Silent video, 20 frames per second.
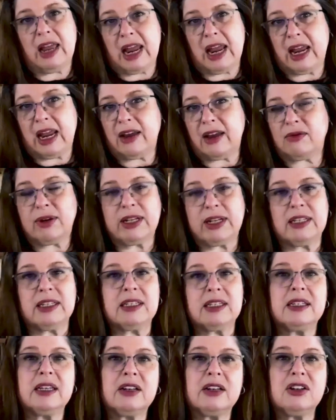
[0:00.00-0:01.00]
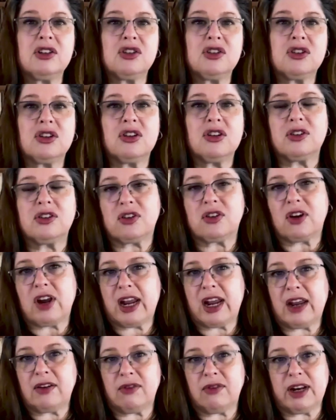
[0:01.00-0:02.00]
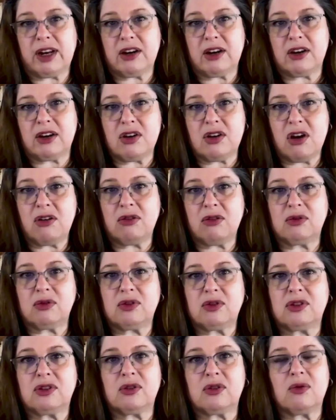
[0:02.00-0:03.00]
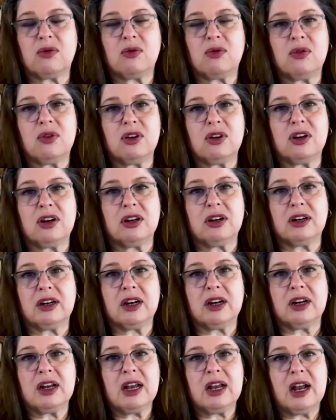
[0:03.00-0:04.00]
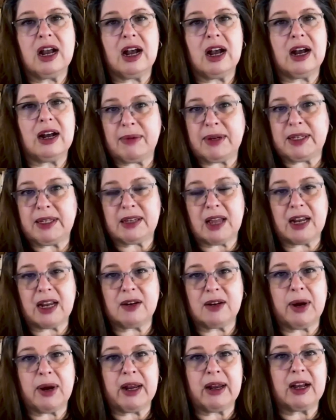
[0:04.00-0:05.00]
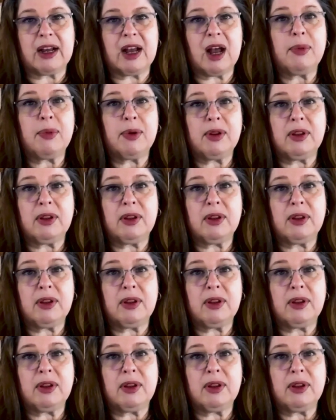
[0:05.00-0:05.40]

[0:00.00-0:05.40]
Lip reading: handwritten signatures or handwritten notes, or maybe signed by